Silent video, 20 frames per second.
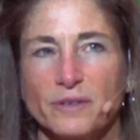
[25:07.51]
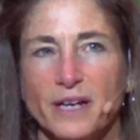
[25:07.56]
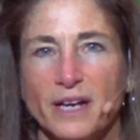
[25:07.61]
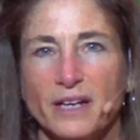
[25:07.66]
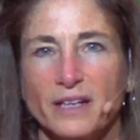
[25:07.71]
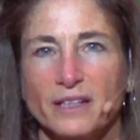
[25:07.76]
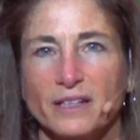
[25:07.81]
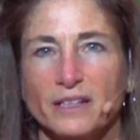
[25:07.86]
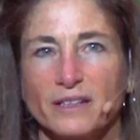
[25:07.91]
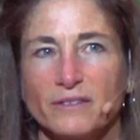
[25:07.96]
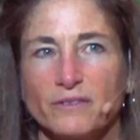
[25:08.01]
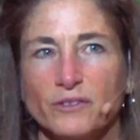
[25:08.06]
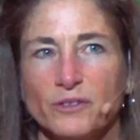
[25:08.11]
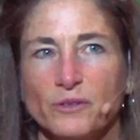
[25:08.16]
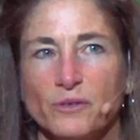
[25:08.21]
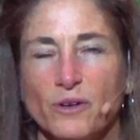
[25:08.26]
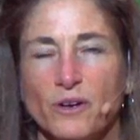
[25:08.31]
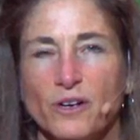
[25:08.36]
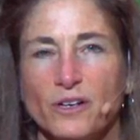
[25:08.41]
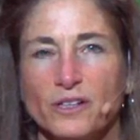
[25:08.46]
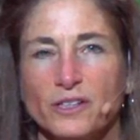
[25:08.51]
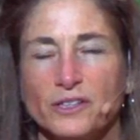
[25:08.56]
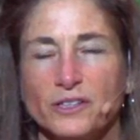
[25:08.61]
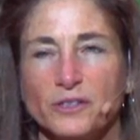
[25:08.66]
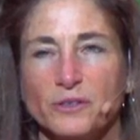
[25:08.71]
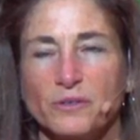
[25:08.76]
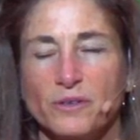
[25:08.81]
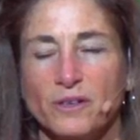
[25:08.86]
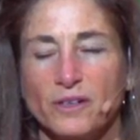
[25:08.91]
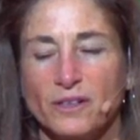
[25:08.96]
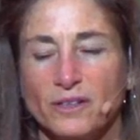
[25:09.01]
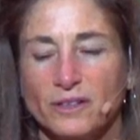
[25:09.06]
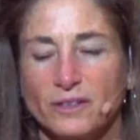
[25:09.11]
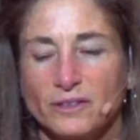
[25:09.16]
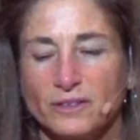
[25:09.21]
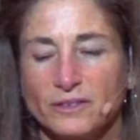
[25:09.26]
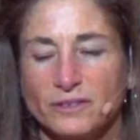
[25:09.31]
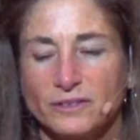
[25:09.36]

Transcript: reality of you are as you are.